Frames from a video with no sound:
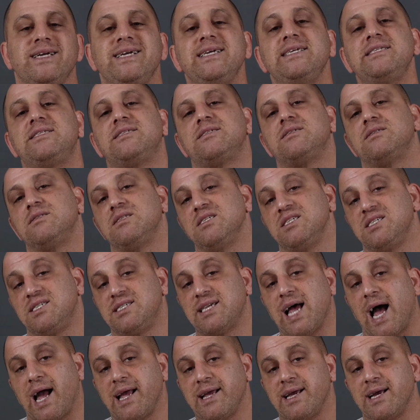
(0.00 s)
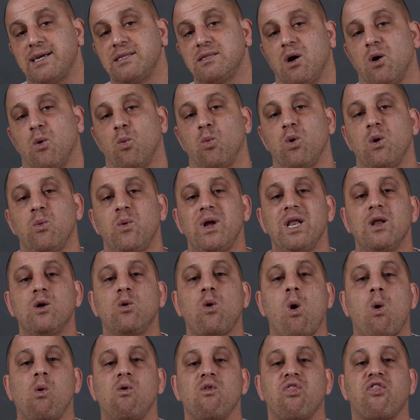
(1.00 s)
its design, we will
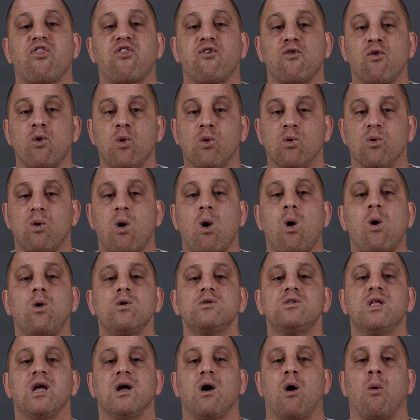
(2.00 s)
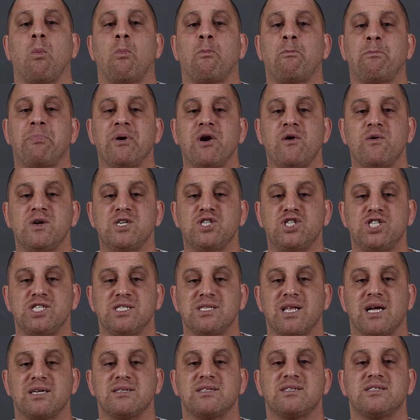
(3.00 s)
go through all the
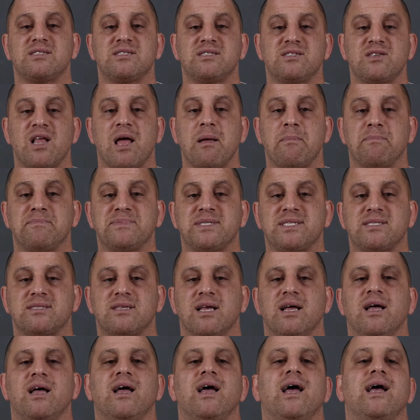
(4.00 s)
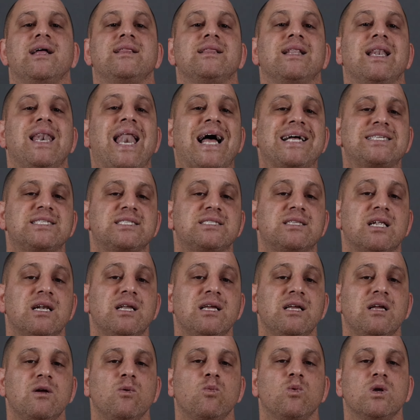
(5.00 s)
operational steps, and
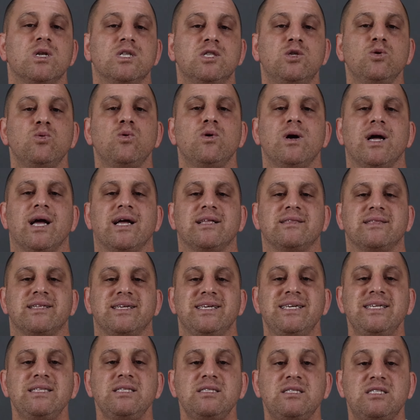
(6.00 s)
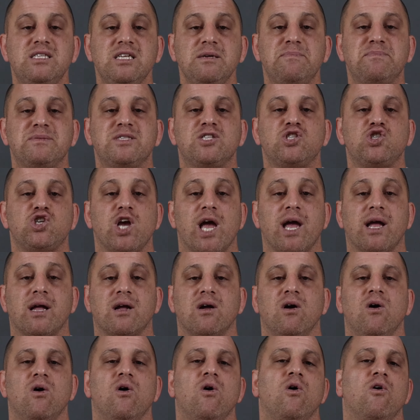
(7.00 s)
lastly we'll do an in-depth check
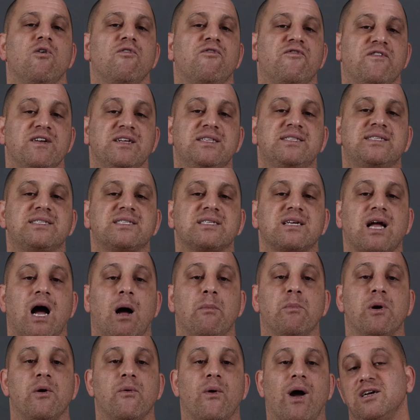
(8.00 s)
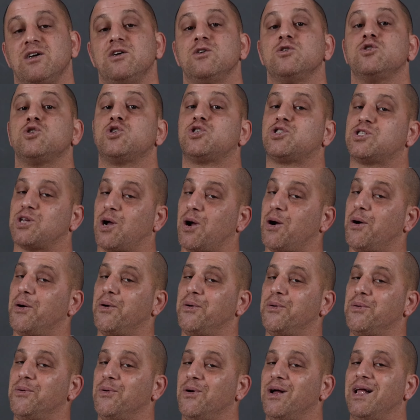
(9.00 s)
of its camera.
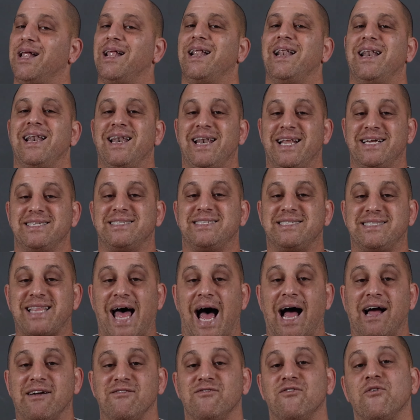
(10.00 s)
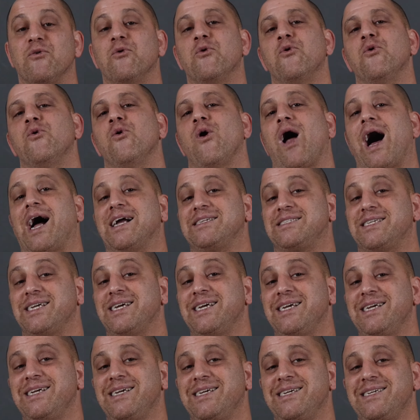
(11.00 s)
So let's dive right
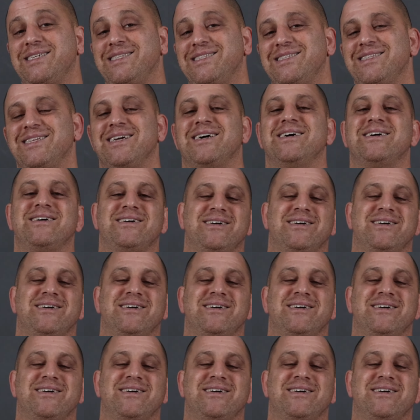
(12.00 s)
in.